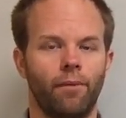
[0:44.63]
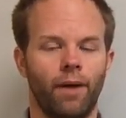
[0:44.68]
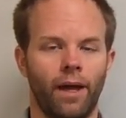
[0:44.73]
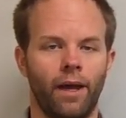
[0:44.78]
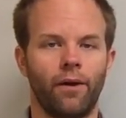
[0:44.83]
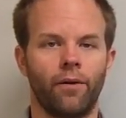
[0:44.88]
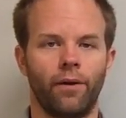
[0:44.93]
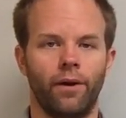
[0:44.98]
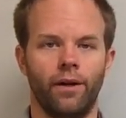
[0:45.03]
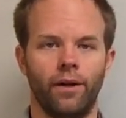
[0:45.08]

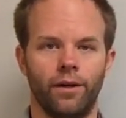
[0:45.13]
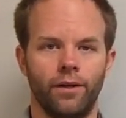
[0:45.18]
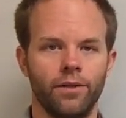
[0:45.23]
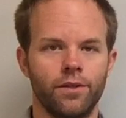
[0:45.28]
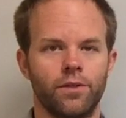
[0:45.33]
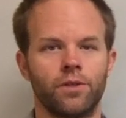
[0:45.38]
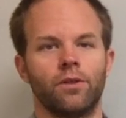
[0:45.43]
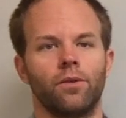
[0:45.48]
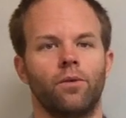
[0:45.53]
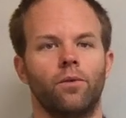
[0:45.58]

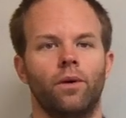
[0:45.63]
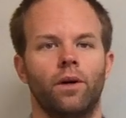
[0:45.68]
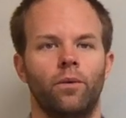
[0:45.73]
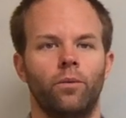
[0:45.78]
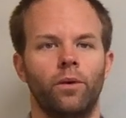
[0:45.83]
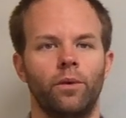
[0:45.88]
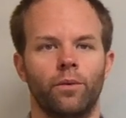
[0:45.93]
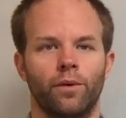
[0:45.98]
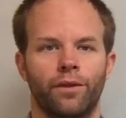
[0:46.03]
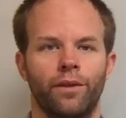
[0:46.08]
areas
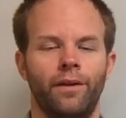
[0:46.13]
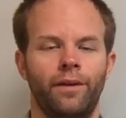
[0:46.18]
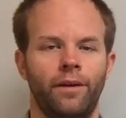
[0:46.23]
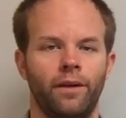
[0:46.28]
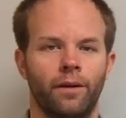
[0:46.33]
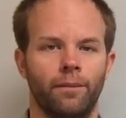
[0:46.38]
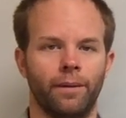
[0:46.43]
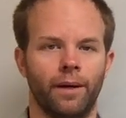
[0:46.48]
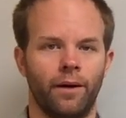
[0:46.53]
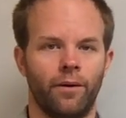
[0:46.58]
when we're
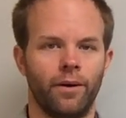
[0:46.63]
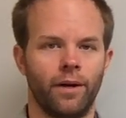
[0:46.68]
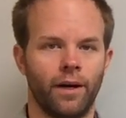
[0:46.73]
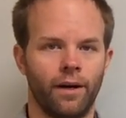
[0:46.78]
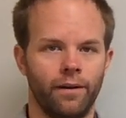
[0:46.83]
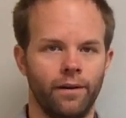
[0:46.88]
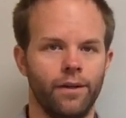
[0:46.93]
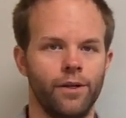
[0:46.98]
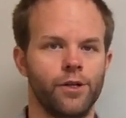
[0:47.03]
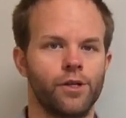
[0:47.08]
thinking about
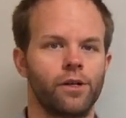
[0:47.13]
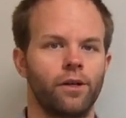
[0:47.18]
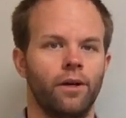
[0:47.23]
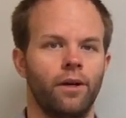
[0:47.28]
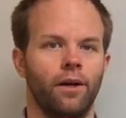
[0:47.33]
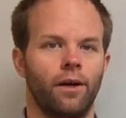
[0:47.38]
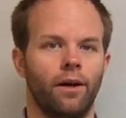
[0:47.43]
knowledge.